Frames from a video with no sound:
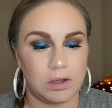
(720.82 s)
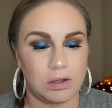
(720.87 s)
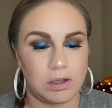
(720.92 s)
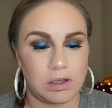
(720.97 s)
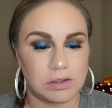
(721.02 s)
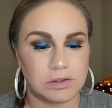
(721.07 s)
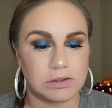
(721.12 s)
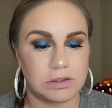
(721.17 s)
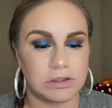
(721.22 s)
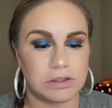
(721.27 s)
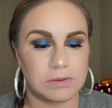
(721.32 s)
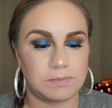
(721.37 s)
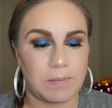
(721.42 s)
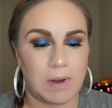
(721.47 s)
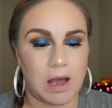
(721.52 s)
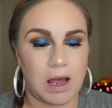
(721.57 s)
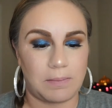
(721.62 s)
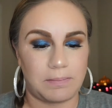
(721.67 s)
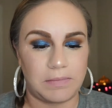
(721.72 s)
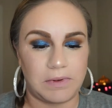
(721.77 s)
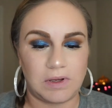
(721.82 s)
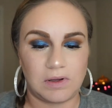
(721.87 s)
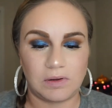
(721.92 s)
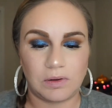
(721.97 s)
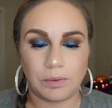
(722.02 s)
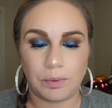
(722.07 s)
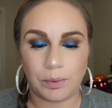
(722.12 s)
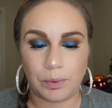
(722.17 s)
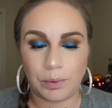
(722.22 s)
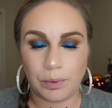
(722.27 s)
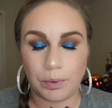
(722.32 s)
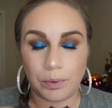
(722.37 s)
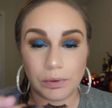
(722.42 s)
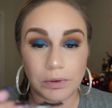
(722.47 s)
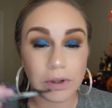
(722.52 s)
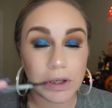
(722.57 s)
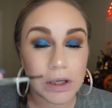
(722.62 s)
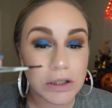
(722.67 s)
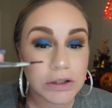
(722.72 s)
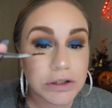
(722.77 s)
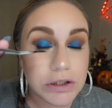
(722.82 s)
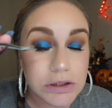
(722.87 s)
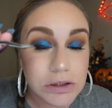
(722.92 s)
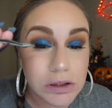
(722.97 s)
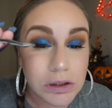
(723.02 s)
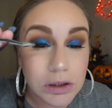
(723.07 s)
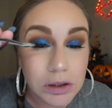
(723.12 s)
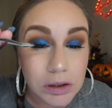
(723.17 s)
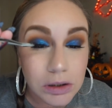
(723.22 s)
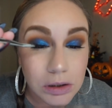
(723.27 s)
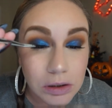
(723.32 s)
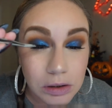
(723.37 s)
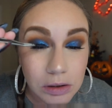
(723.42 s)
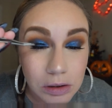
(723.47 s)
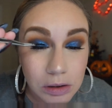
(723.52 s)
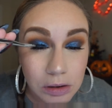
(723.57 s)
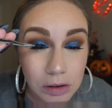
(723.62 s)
Okay, so let's pop these lashes on.